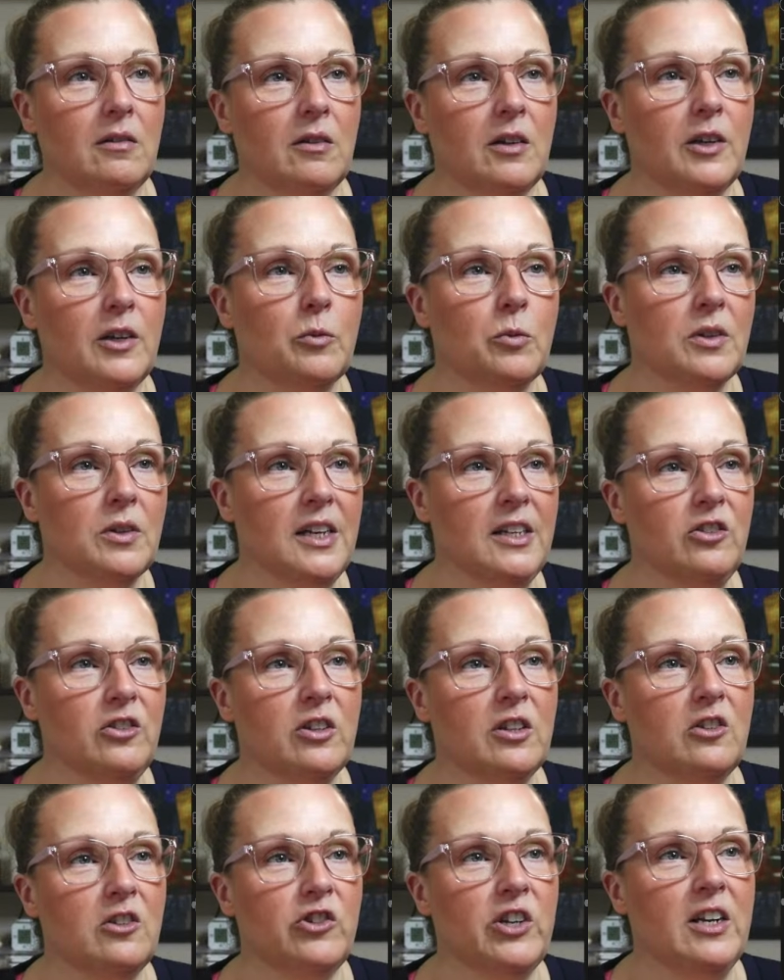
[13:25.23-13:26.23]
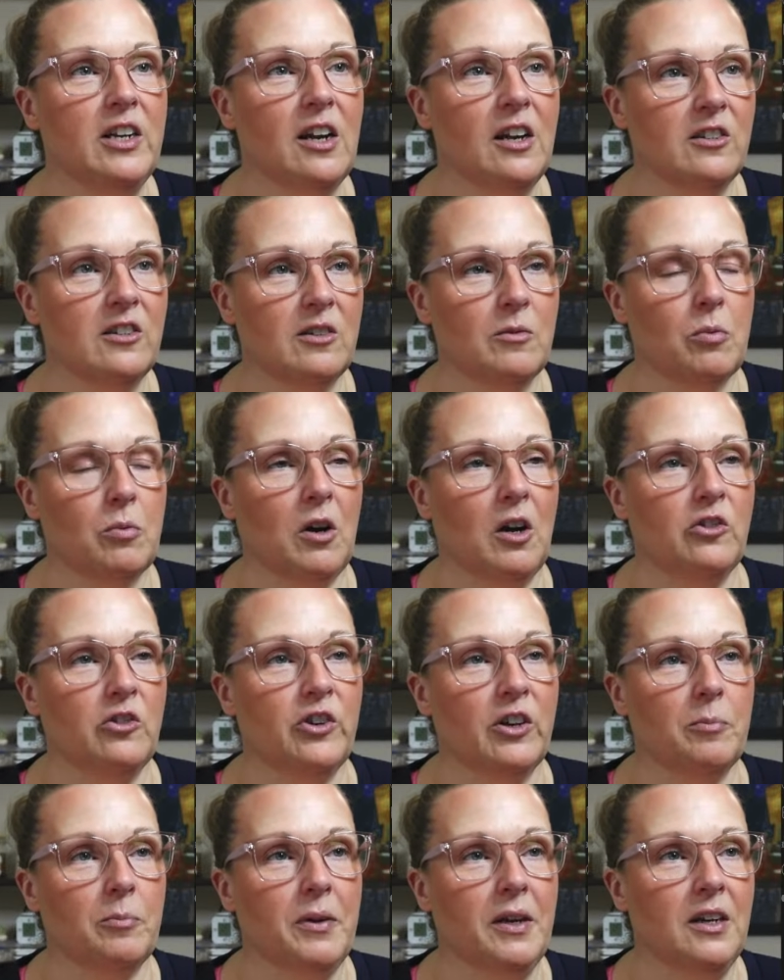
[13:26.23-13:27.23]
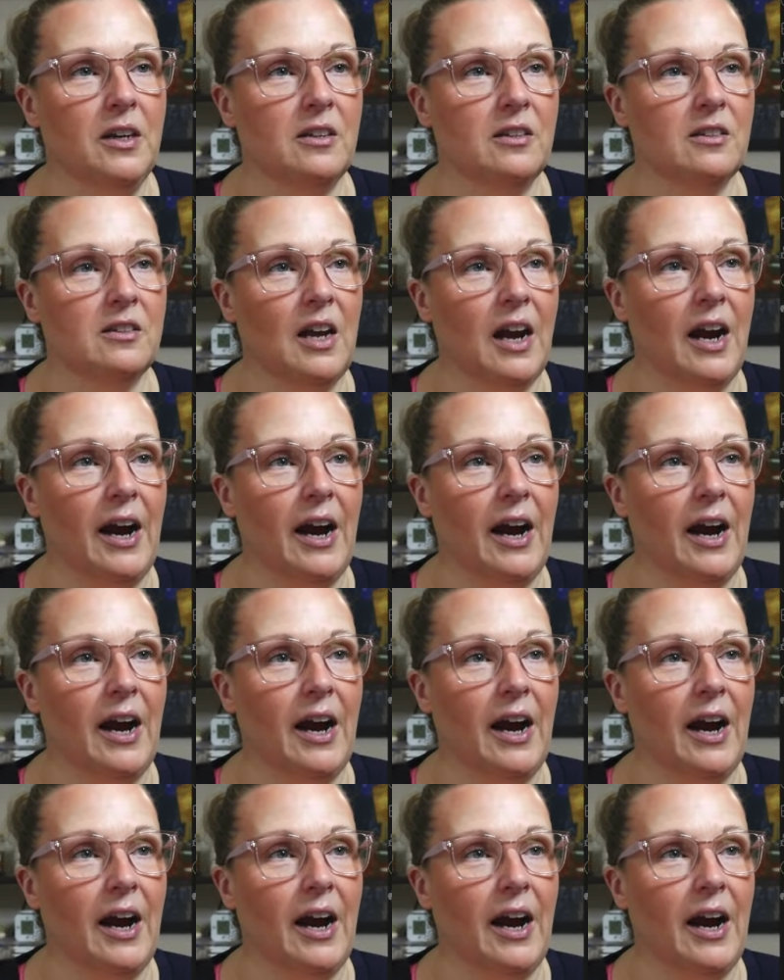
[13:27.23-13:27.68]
It relates to the Jane Austen project because